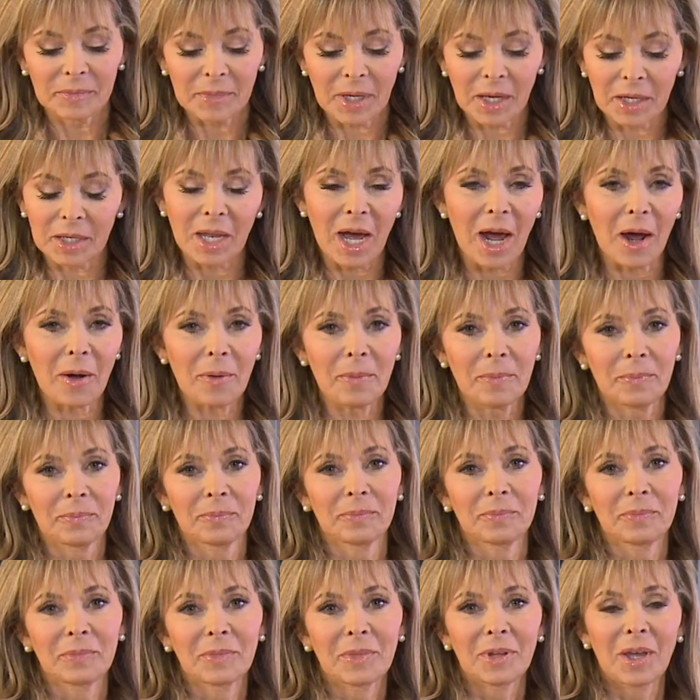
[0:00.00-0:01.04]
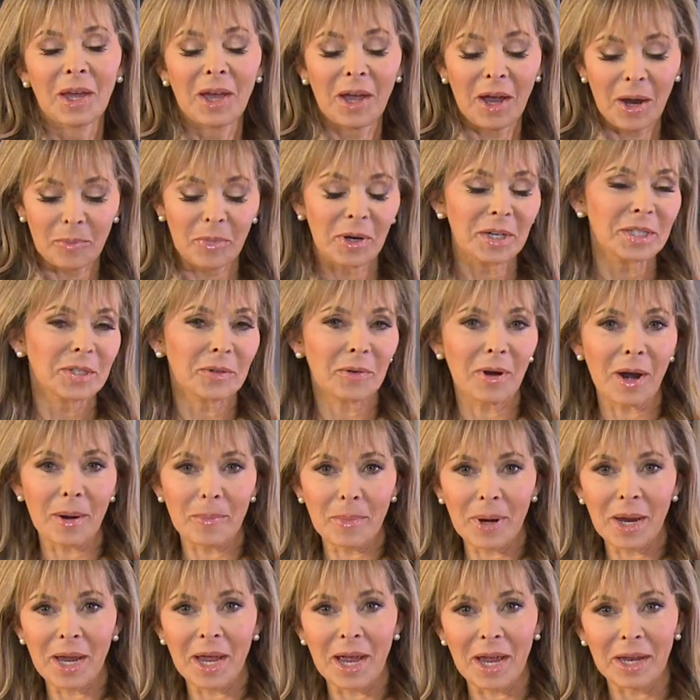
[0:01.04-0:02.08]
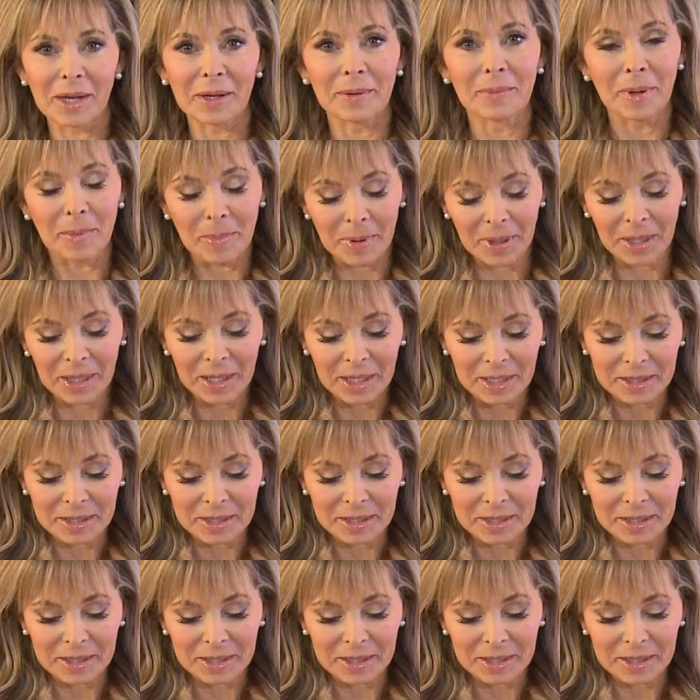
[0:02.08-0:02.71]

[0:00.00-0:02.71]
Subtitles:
And now I'm ready to crack my egg and peel